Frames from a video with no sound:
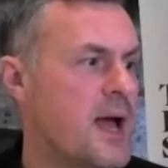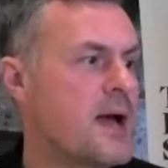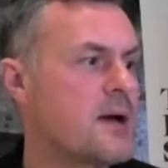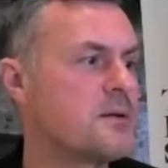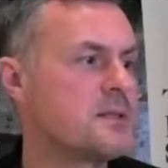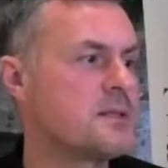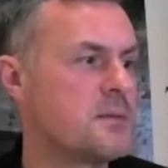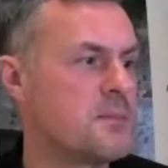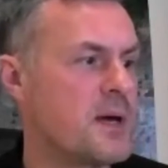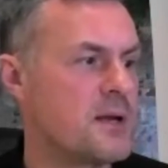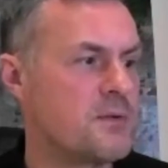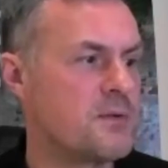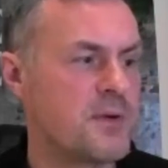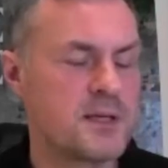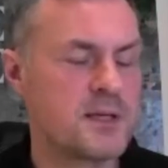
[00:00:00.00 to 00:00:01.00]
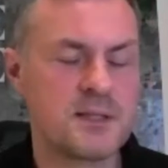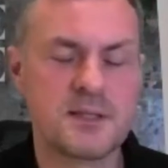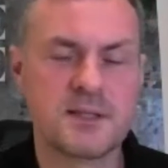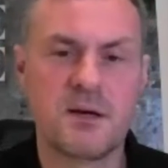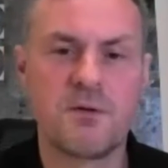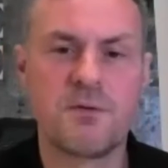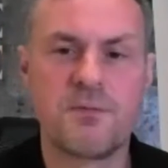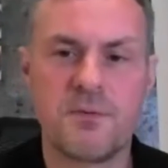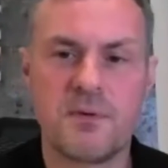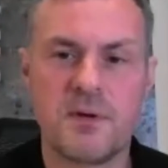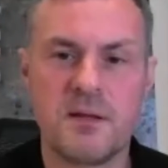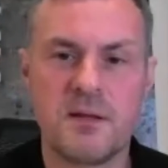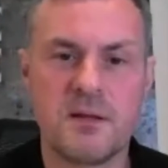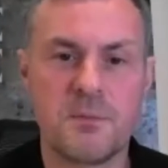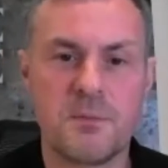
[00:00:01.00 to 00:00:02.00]
How does it manifest itself
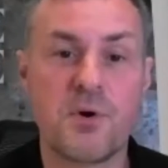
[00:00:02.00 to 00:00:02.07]
in the